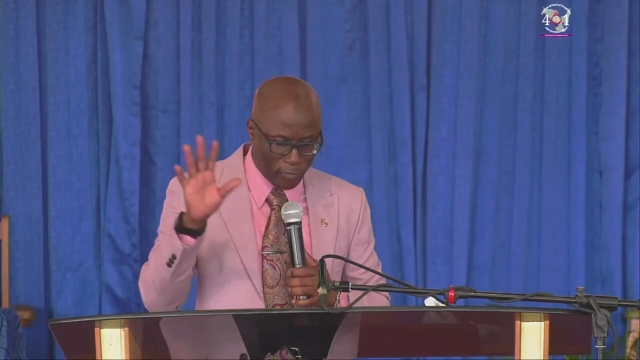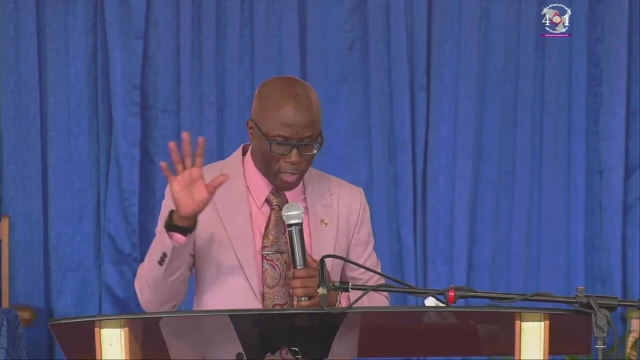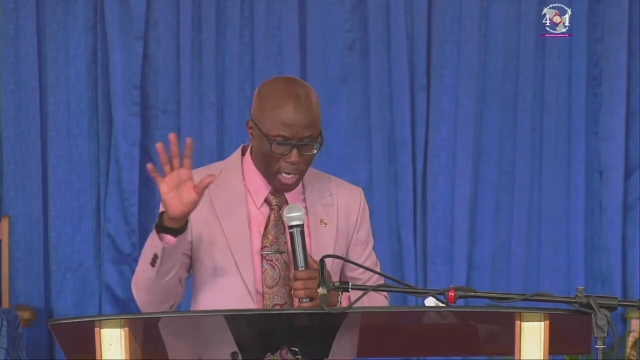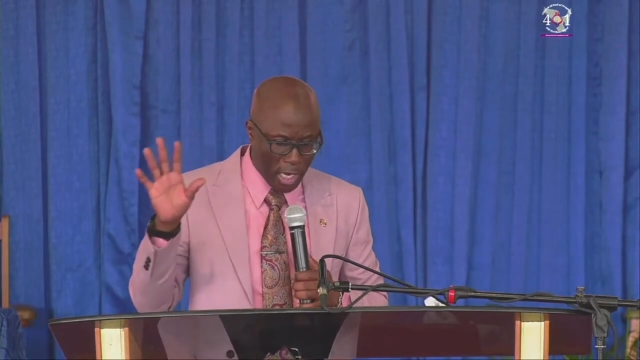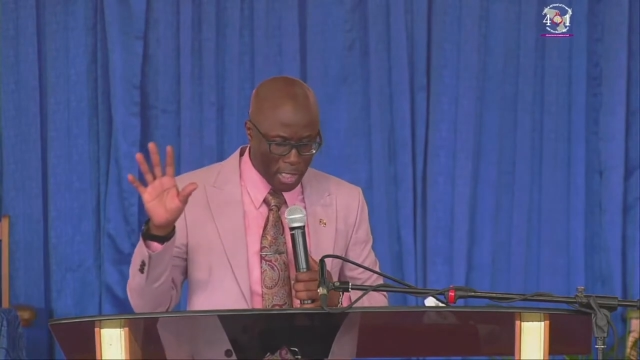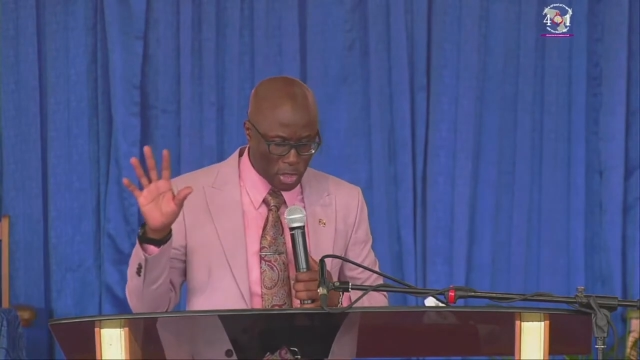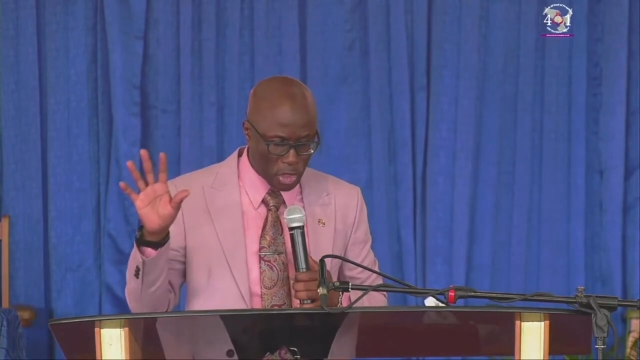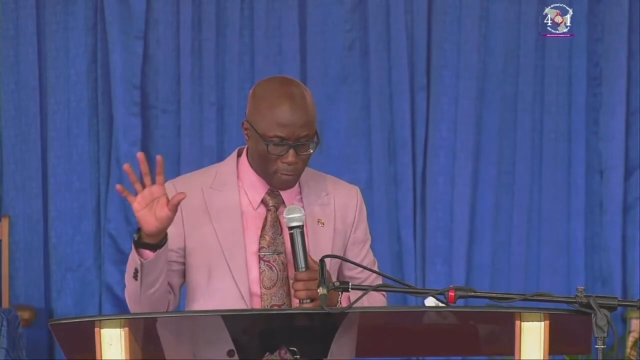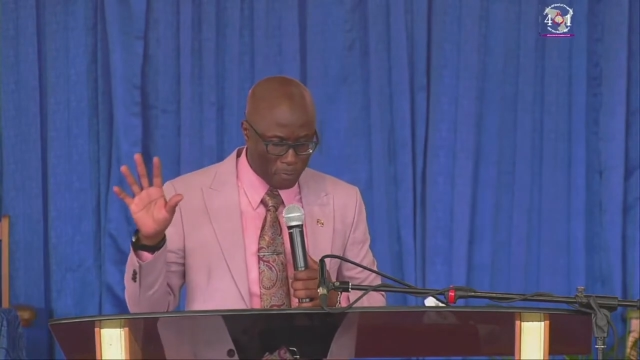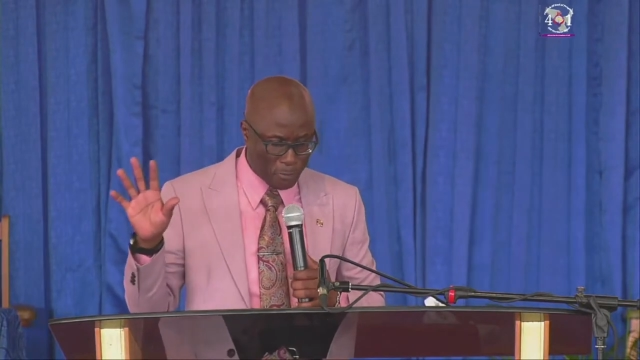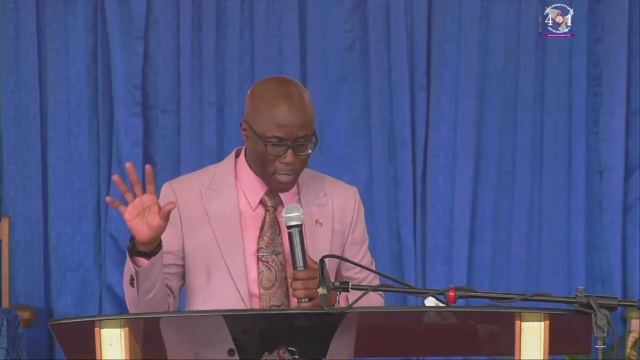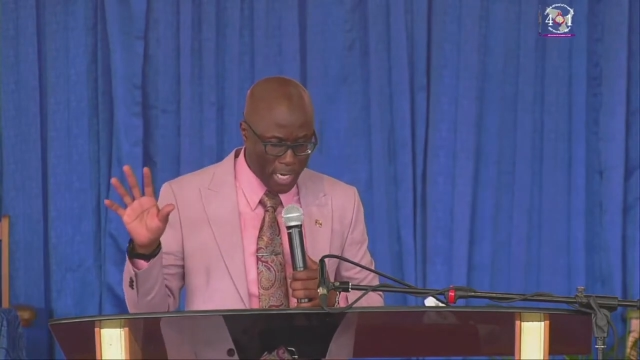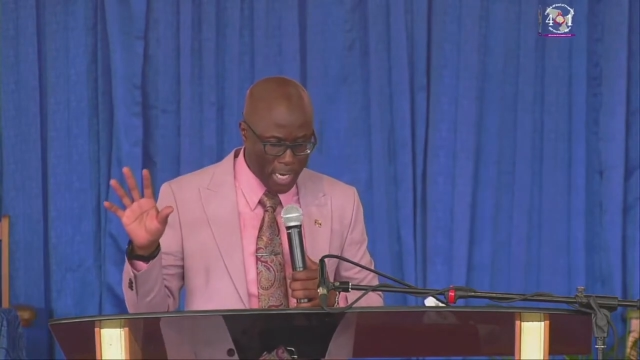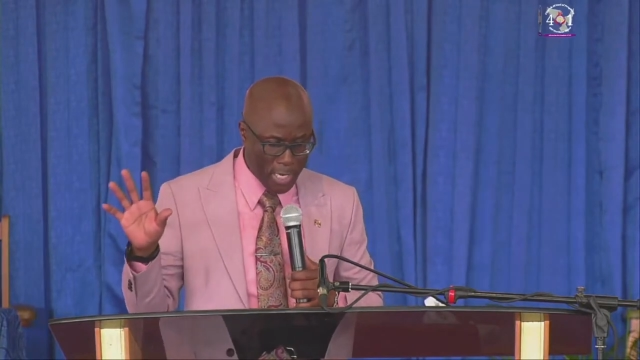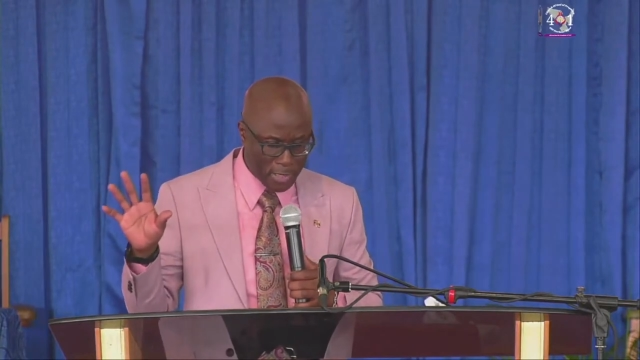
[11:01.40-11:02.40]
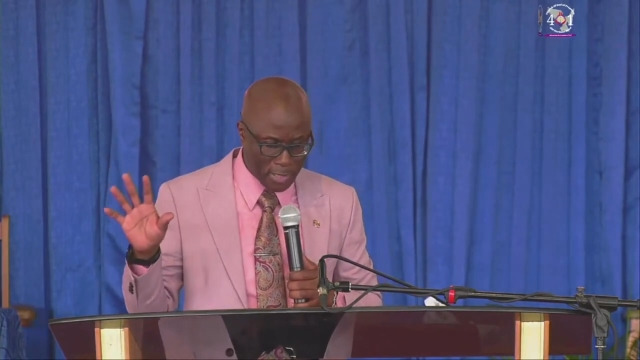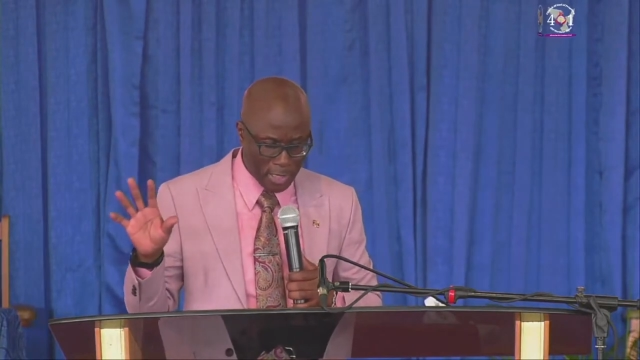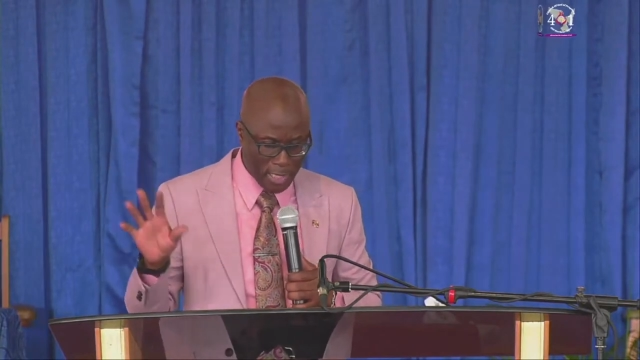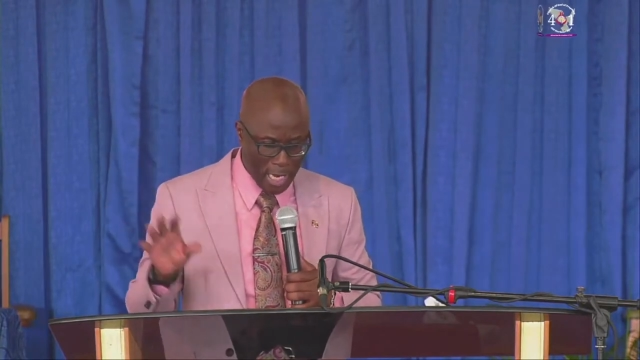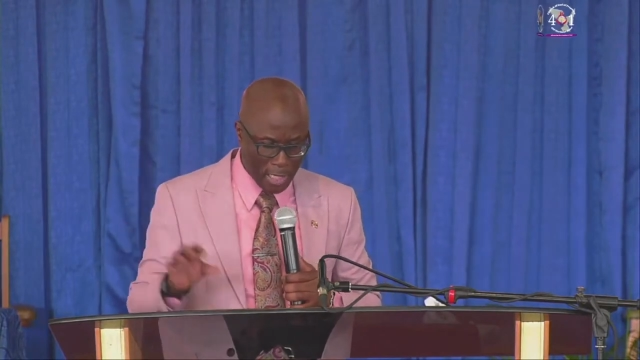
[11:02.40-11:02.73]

give God some praise and